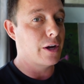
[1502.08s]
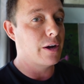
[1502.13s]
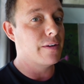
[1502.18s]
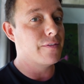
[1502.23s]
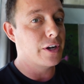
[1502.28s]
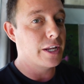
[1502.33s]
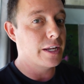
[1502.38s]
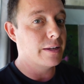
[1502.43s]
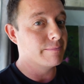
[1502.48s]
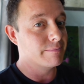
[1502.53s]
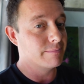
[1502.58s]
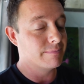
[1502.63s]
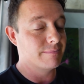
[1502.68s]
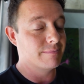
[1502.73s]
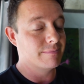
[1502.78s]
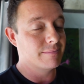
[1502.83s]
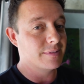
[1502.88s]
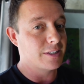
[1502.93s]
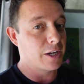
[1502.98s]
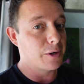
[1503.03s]
though I've only
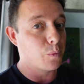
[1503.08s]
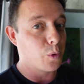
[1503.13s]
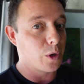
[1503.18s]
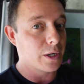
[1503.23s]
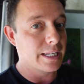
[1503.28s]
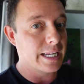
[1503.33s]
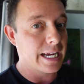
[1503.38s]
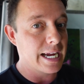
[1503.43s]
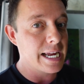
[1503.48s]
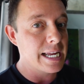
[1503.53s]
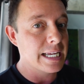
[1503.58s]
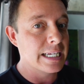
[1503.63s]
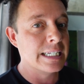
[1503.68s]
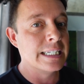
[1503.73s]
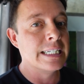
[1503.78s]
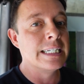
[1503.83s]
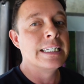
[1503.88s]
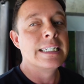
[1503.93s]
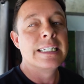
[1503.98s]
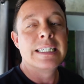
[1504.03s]
done 1 day?"
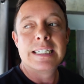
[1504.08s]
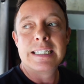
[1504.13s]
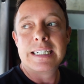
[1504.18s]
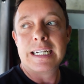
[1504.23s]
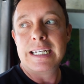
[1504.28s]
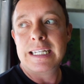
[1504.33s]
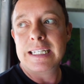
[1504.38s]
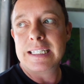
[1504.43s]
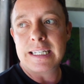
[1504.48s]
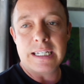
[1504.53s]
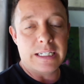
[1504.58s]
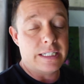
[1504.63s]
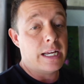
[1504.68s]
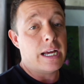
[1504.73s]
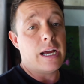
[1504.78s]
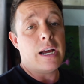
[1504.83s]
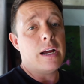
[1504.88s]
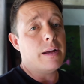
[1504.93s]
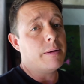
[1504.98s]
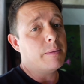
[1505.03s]
And he said,
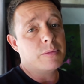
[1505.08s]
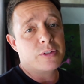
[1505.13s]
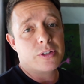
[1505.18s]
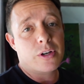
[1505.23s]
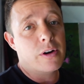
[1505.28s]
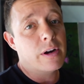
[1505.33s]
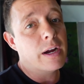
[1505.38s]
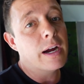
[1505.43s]
"Yeah, I'm sorry,